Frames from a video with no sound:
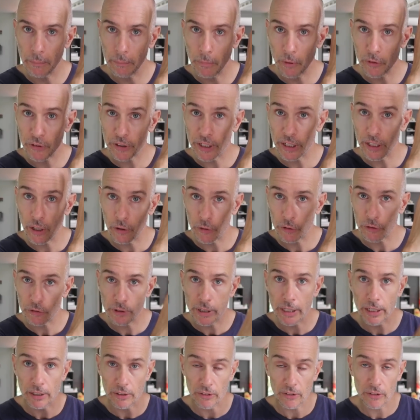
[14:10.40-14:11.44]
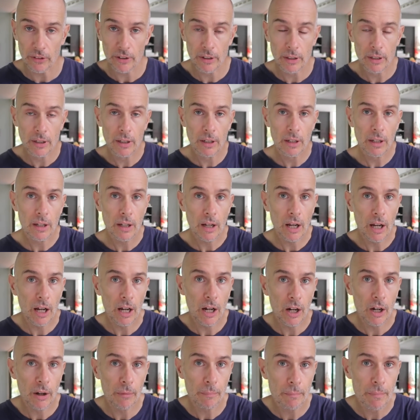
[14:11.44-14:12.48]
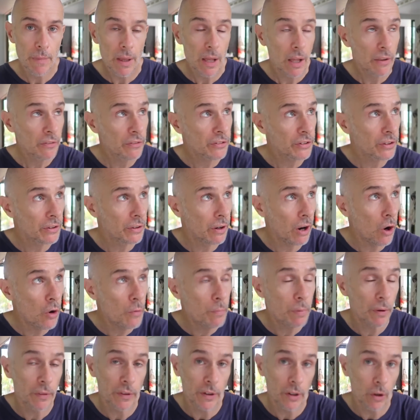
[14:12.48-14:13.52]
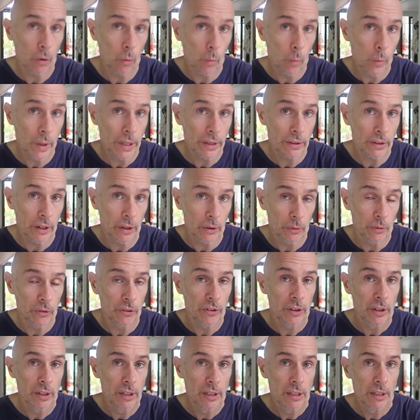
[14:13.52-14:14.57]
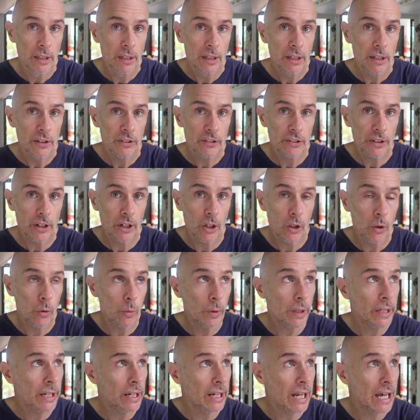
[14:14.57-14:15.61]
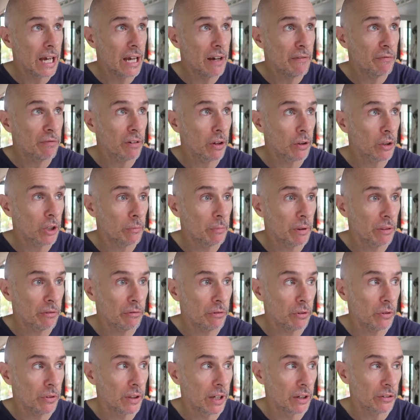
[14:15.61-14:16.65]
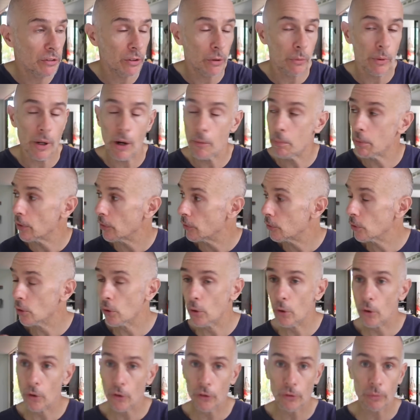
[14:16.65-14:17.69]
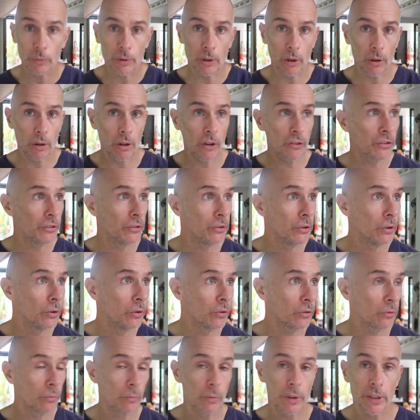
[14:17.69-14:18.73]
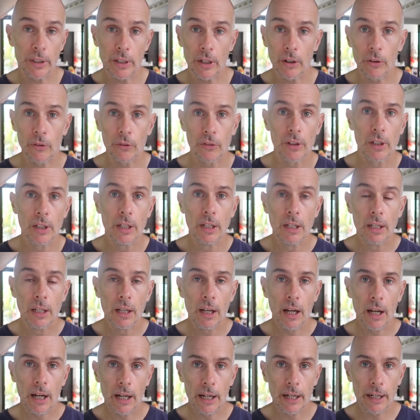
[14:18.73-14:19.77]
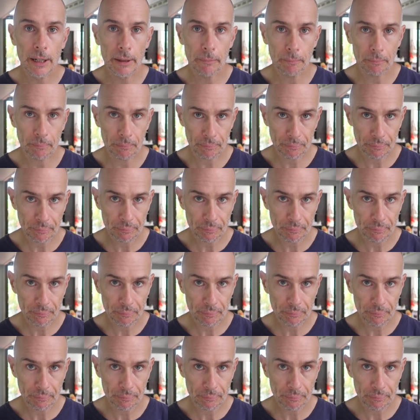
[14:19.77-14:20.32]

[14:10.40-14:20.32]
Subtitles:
mosquito screens. So they're open, they're not windows. So we get airflow coming through there. So we open the doors, we've got lots of doors and windows, let